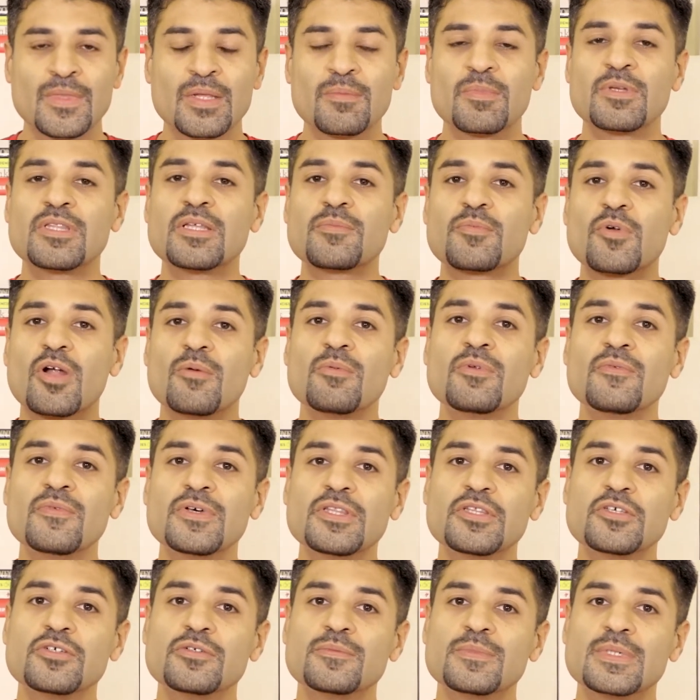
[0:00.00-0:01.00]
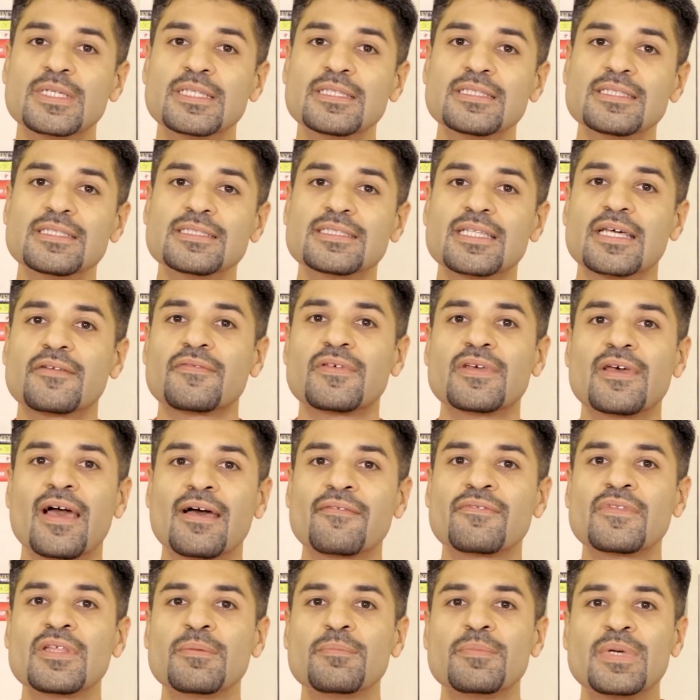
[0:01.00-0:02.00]
But the problem with humans is that we
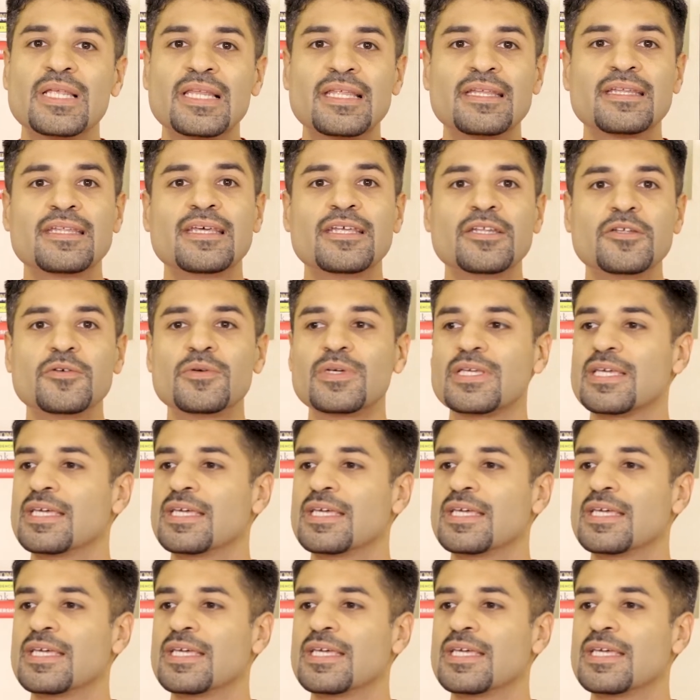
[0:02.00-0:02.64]
have the ability to